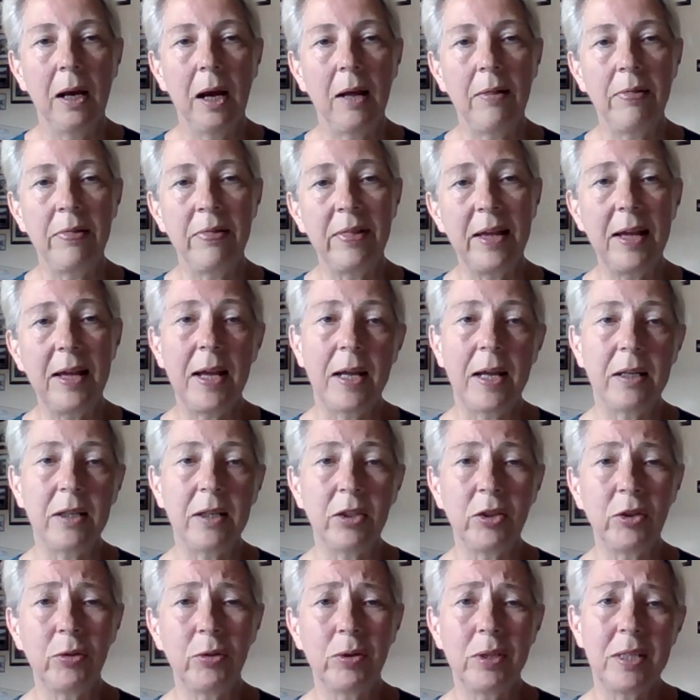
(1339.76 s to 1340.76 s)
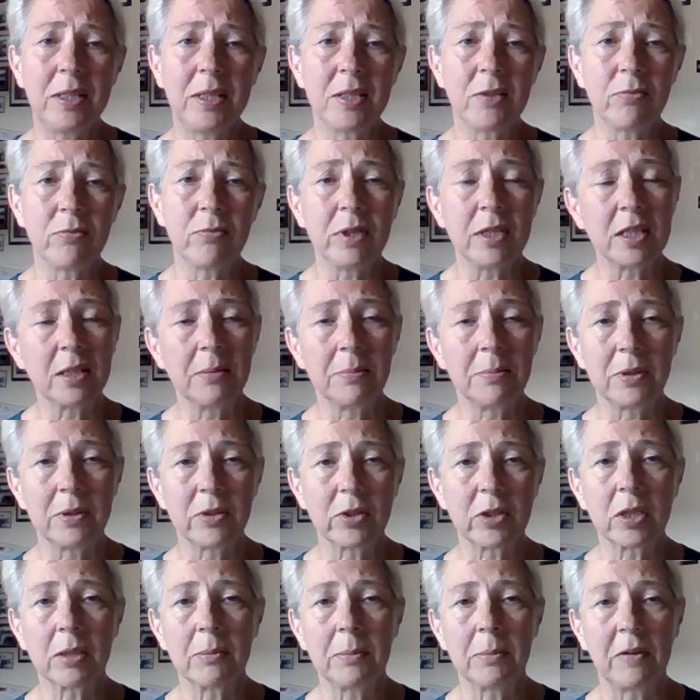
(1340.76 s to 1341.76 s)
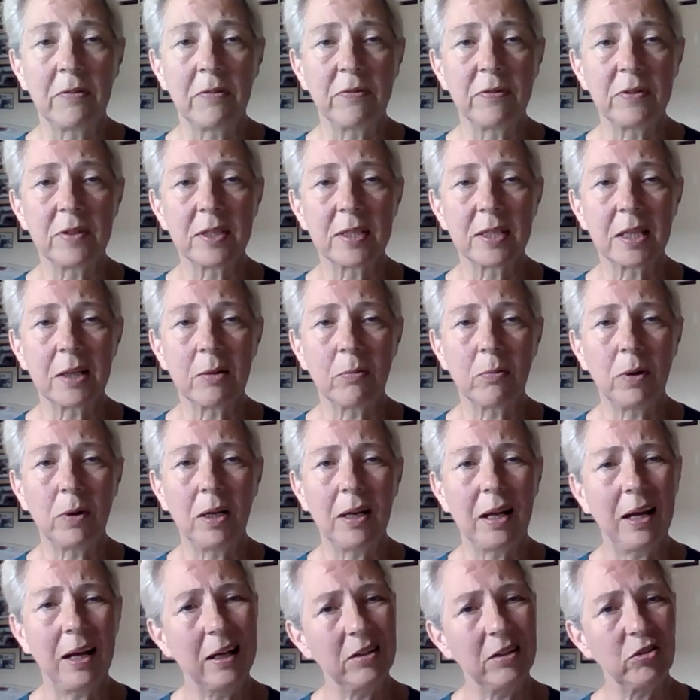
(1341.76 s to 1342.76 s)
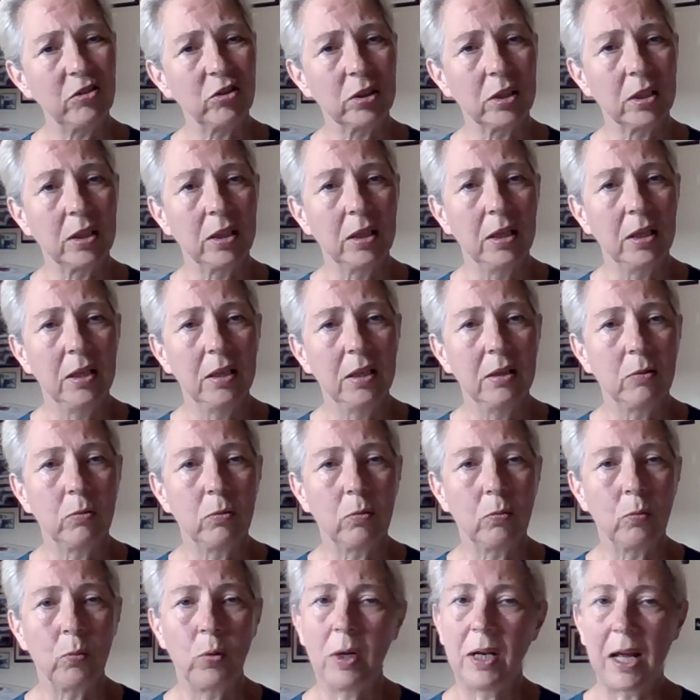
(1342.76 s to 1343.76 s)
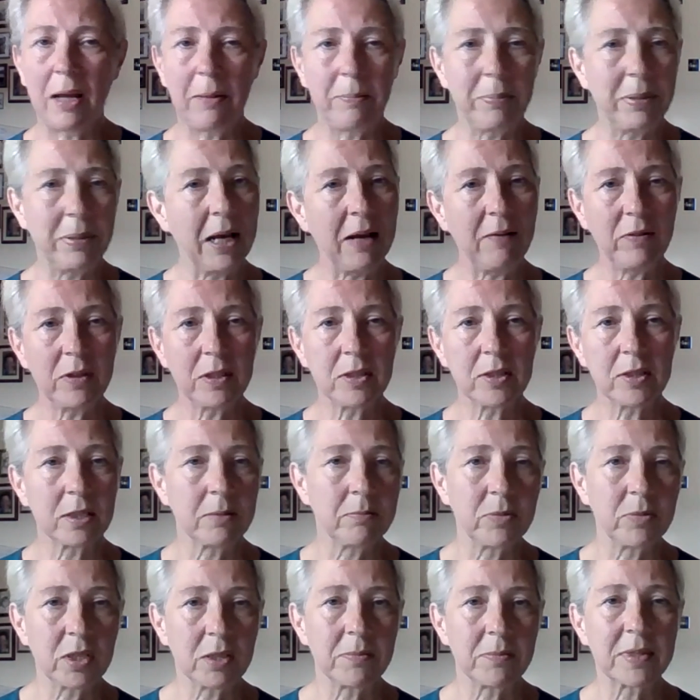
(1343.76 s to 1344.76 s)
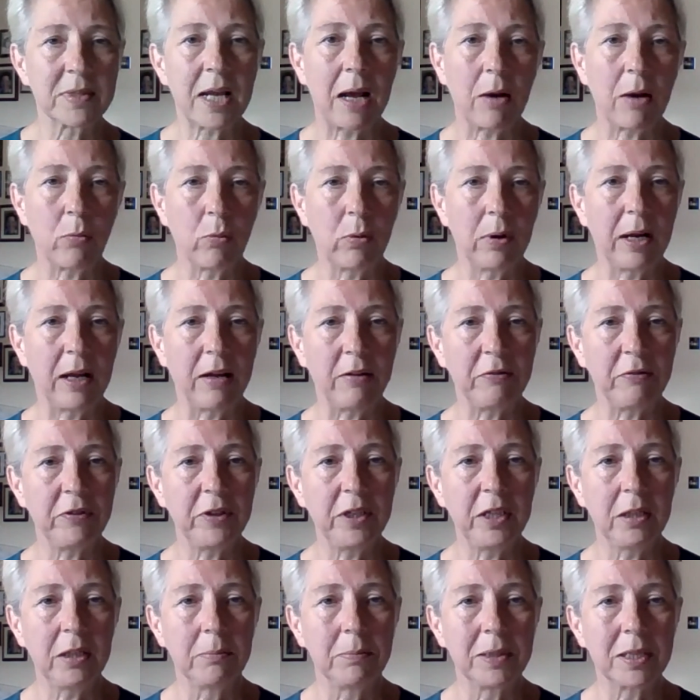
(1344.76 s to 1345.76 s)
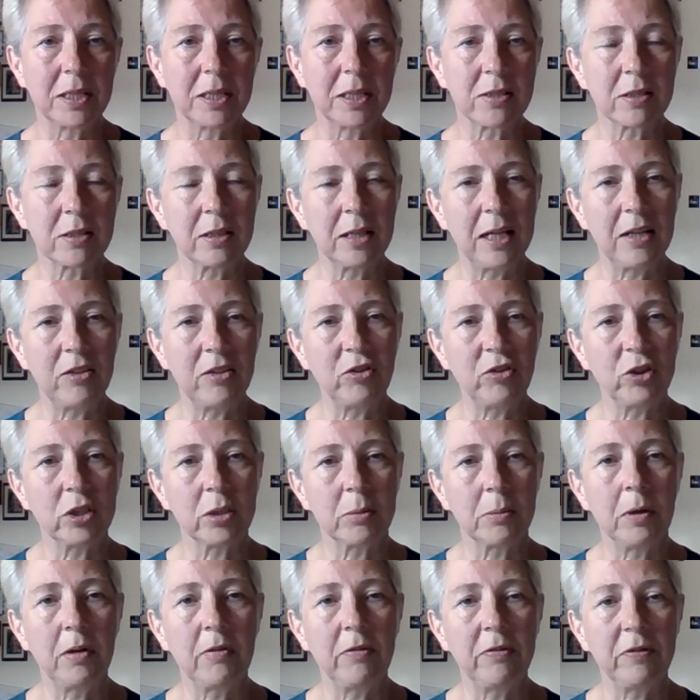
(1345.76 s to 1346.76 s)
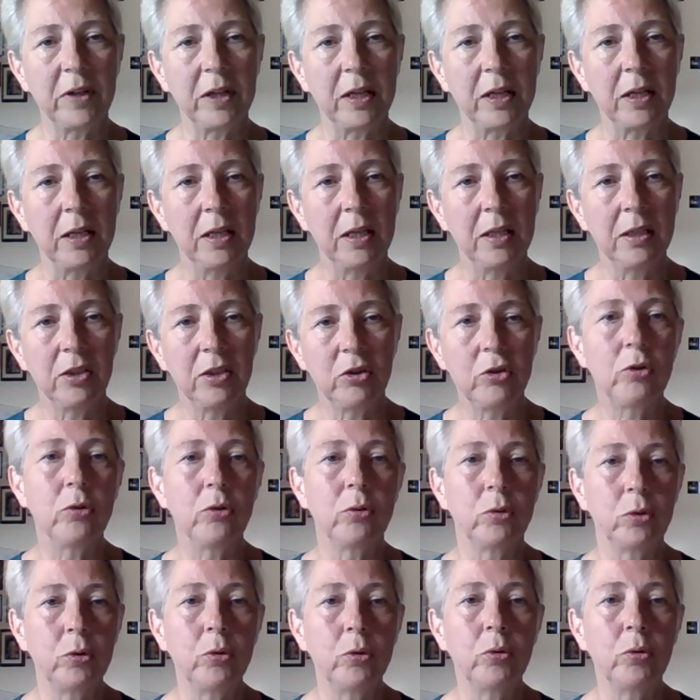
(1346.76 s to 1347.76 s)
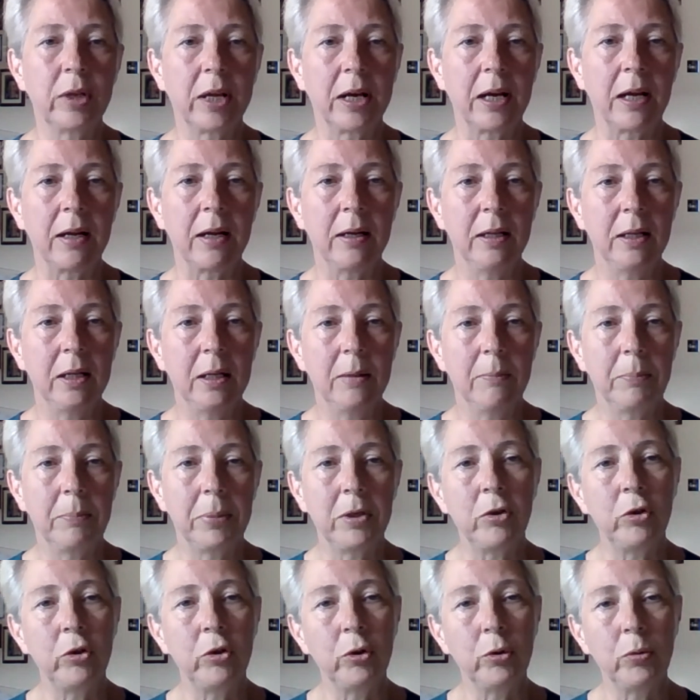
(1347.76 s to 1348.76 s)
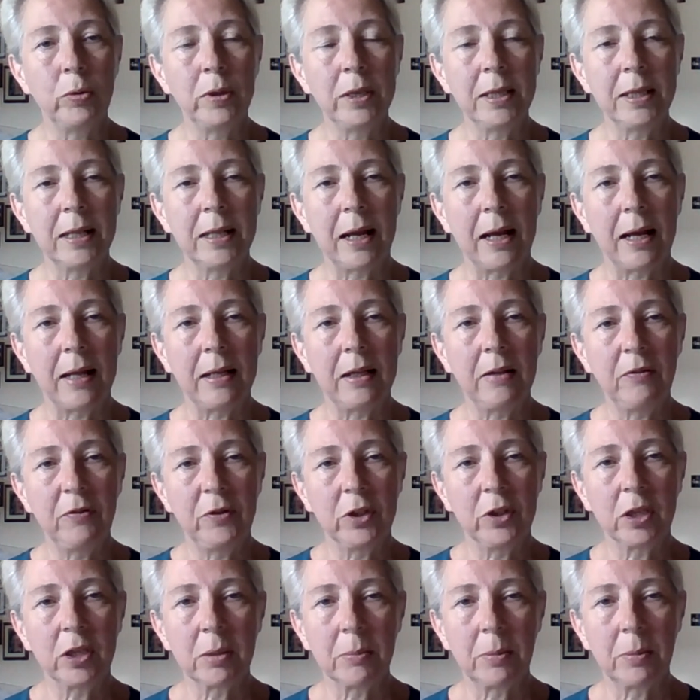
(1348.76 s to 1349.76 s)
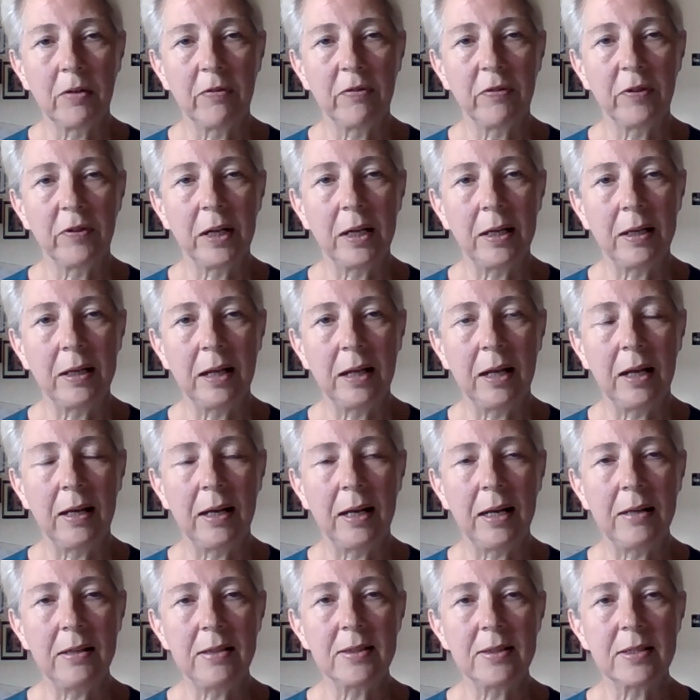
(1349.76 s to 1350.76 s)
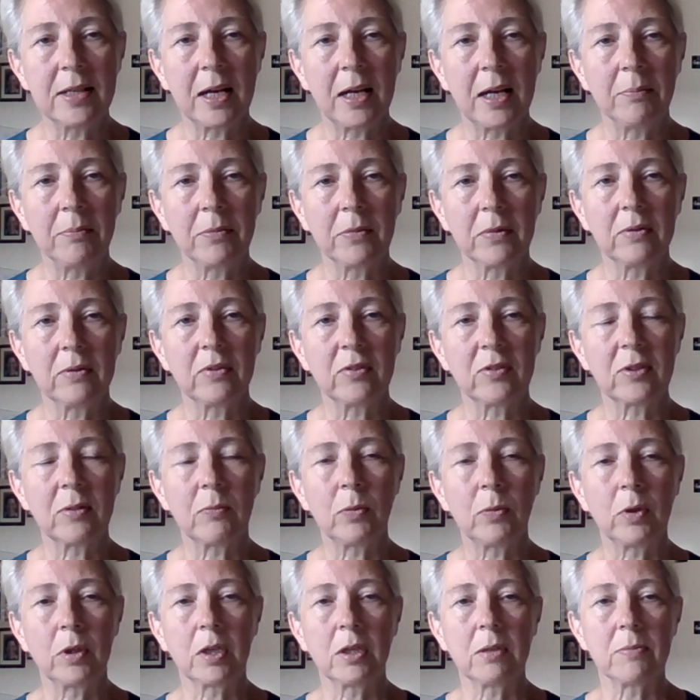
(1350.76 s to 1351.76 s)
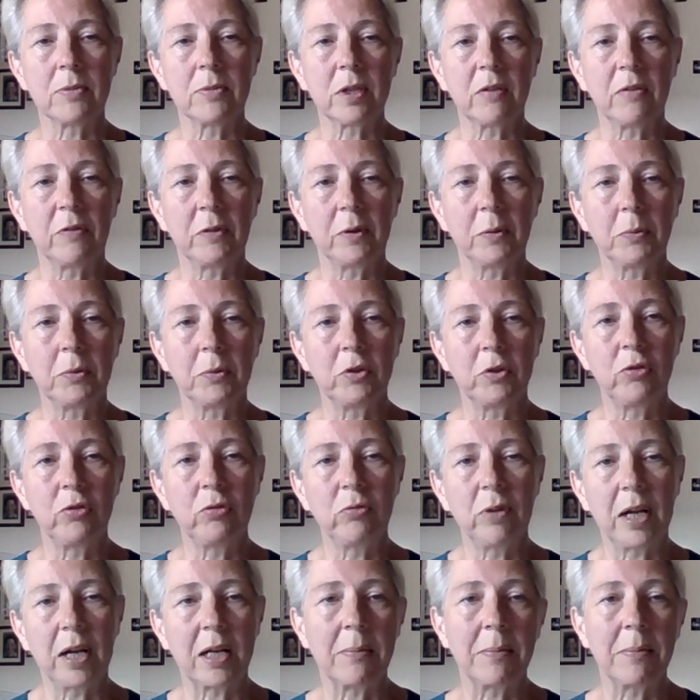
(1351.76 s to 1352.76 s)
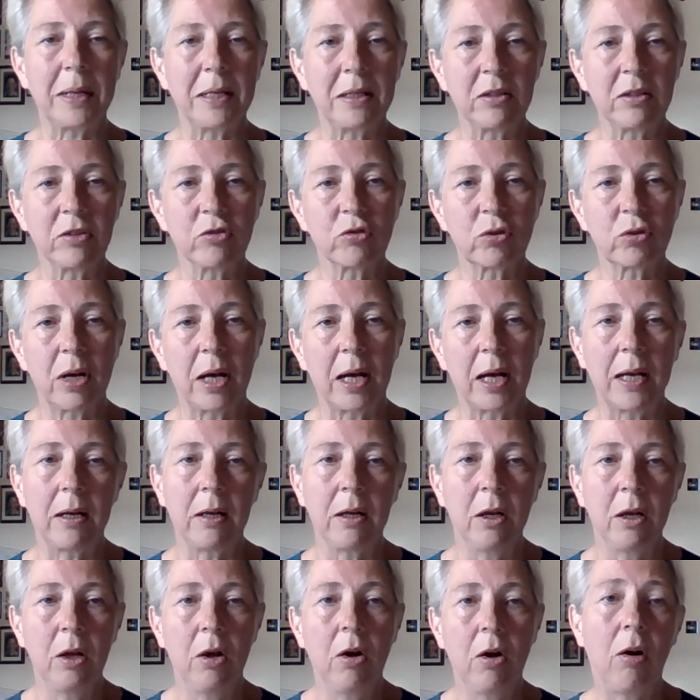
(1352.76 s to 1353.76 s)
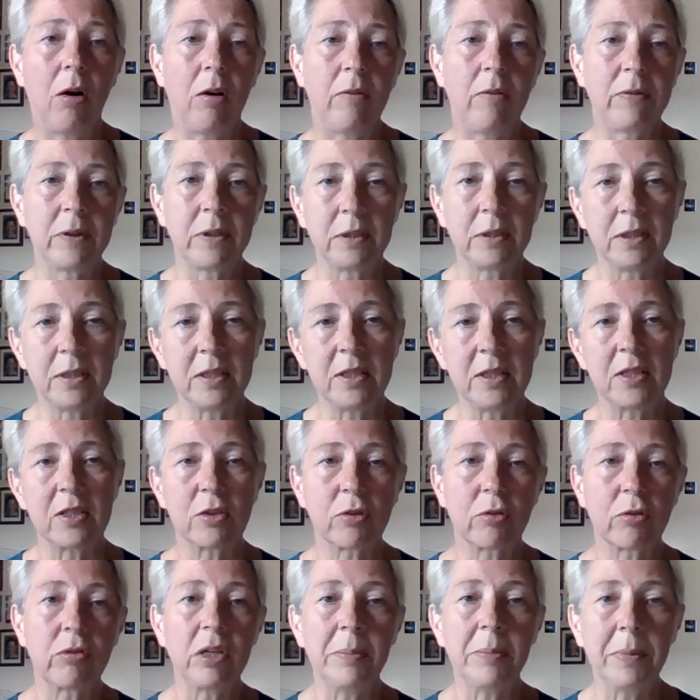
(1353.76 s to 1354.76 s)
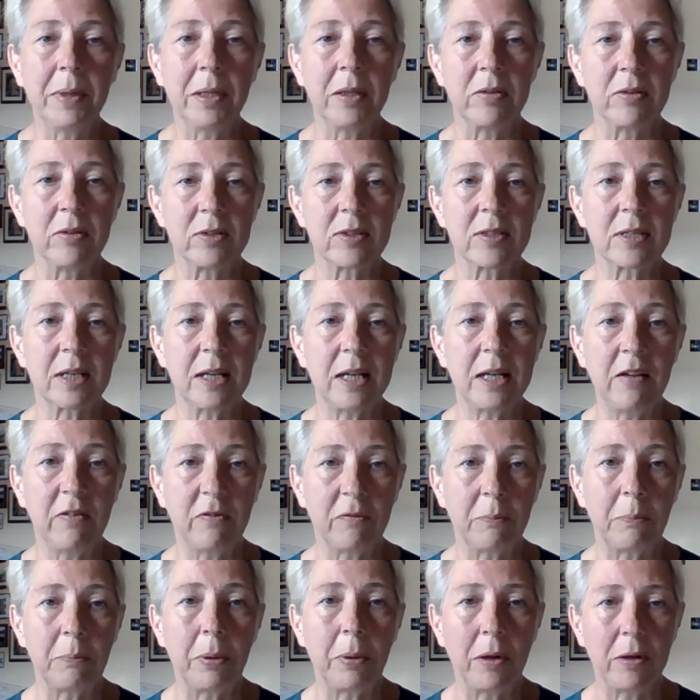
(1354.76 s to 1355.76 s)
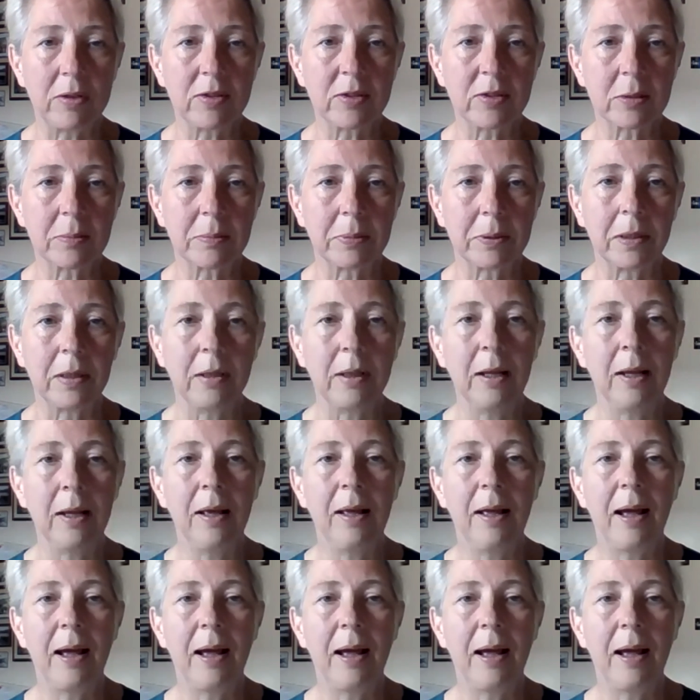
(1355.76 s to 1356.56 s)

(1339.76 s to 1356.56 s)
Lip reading: And then, it is reasonable to come off and say, well, actually, will I be having symptoms? How will I feel? Because unless you come off it, you don't know that. But knowing that if you come off it, and anytime someone comes off it, we do recommend a trial of at least 3 months, if possible.